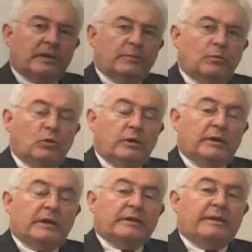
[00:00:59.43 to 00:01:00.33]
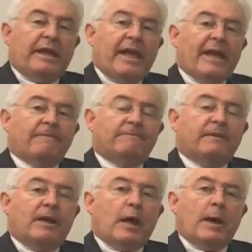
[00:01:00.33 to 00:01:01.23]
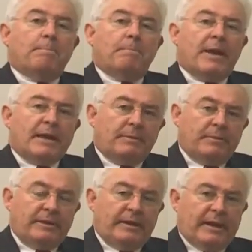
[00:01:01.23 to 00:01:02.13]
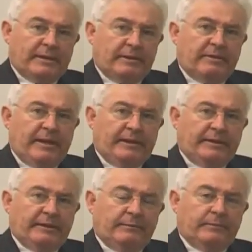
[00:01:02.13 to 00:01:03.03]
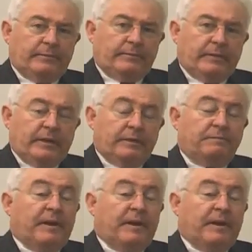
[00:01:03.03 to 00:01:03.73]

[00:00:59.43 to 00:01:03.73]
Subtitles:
anymore to have a maybe understanding. In